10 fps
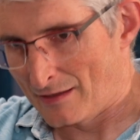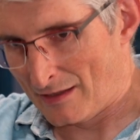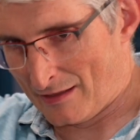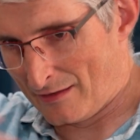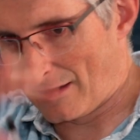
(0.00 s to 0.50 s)

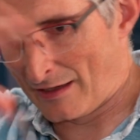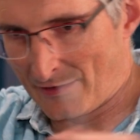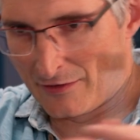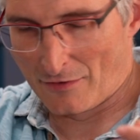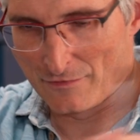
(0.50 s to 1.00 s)
and
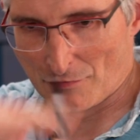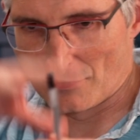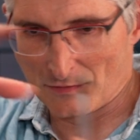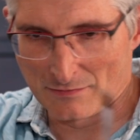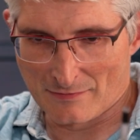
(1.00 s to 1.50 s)
the
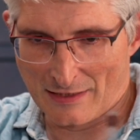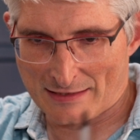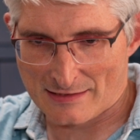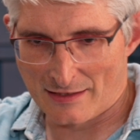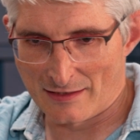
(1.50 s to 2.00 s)
overall
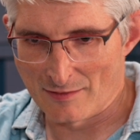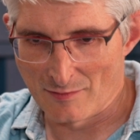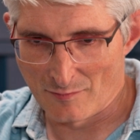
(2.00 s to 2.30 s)
assay